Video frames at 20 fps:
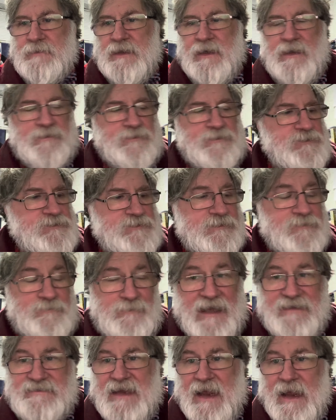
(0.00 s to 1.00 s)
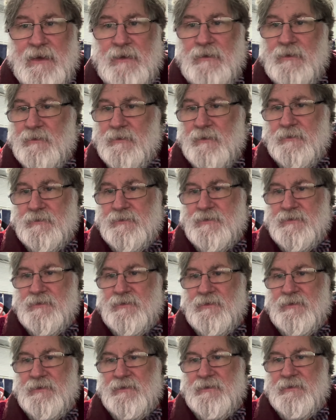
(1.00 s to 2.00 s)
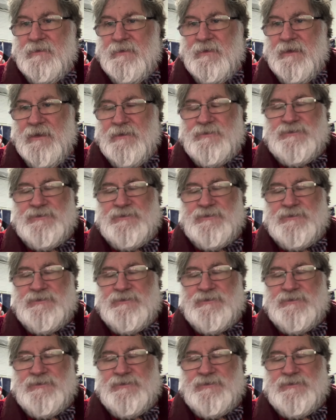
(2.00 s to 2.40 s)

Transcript: and to Matt Hancock and